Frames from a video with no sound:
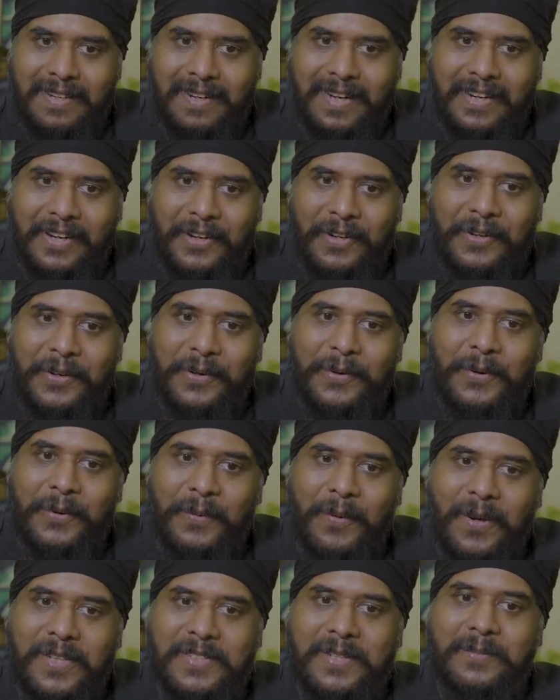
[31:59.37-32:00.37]
Like, you know, you
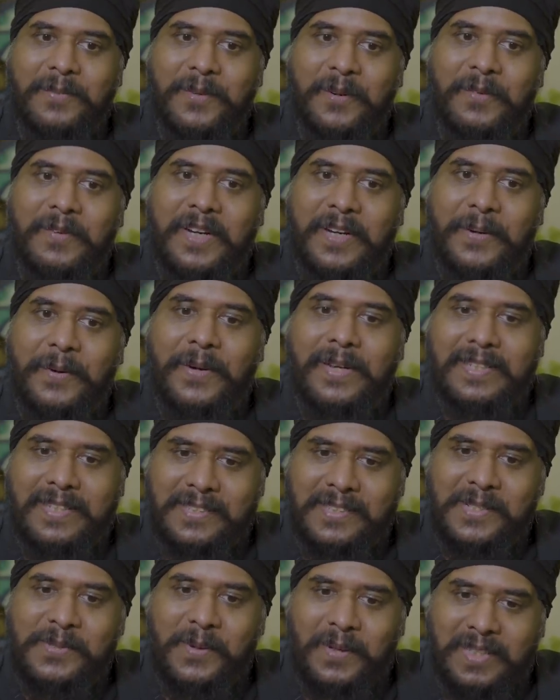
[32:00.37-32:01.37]
don't watch a movie knowing
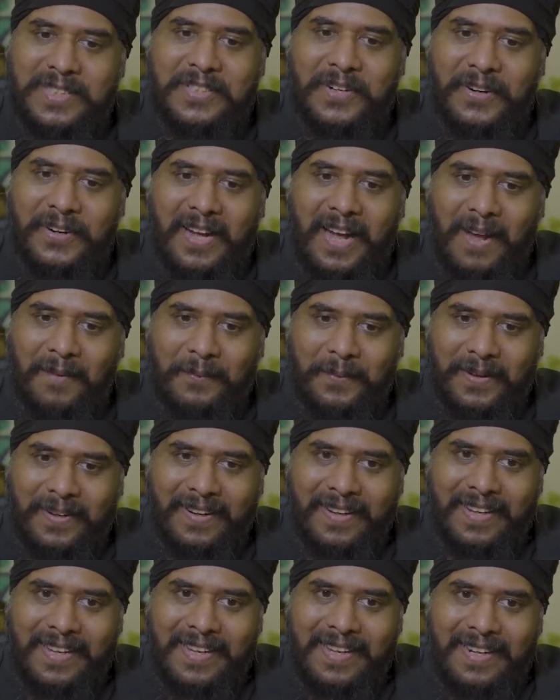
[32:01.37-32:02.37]
this is what's going to happen.
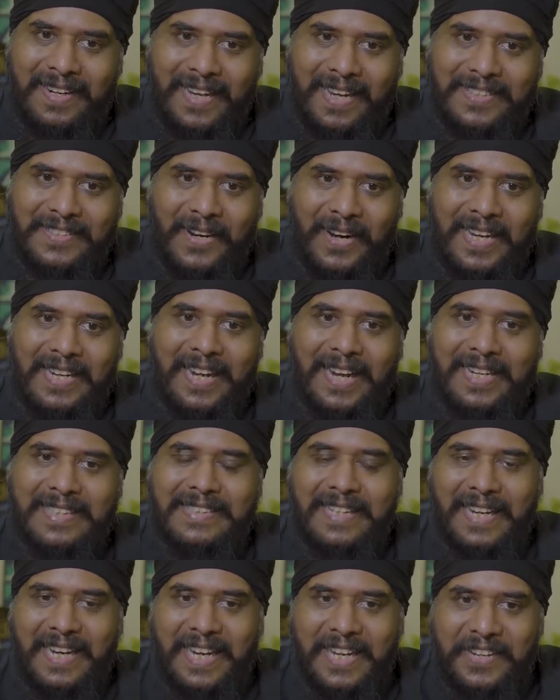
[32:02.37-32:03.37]
Like, so I like
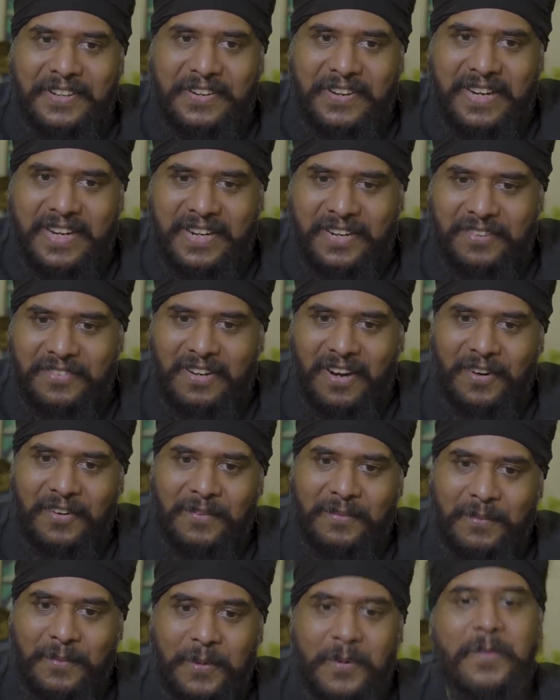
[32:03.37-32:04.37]
the intrigue of
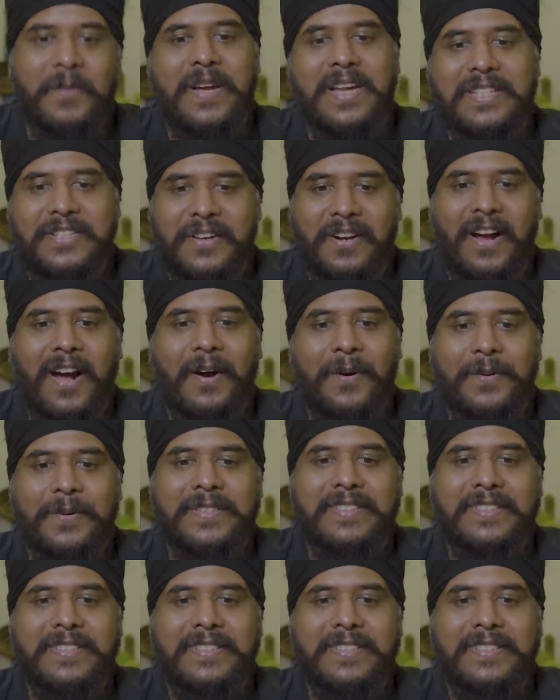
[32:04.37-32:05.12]
how movies are, how